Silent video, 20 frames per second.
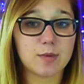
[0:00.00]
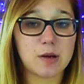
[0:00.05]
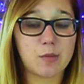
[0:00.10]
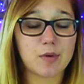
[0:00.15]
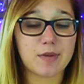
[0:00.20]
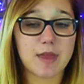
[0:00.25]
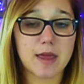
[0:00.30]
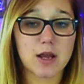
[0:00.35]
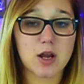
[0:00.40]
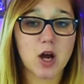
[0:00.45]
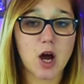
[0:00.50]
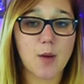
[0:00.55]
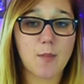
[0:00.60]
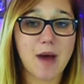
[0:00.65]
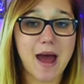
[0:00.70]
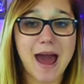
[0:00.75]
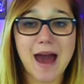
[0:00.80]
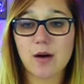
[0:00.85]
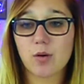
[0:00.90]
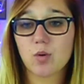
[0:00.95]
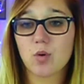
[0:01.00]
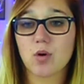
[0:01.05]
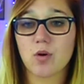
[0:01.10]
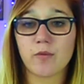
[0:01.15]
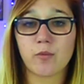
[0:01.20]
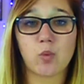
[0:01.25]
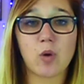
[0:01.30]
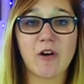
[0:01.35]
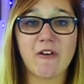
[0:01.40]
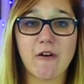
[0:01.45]
going to be when they come out
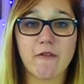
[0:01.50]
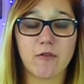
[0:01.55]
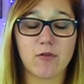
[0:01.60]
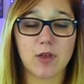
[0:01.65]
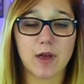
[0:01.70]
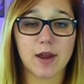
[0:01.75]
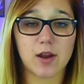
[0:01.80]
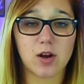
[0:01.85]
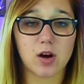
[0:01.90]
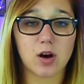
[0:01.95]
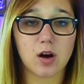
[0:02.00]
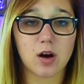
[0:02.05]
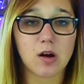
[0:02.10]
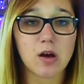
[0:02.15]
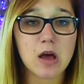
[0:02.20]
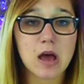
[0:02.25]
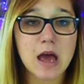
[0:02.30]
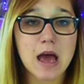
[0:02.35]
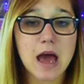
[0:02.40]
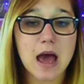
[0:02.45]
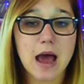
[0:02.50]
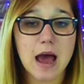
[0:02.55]
of wherever they are.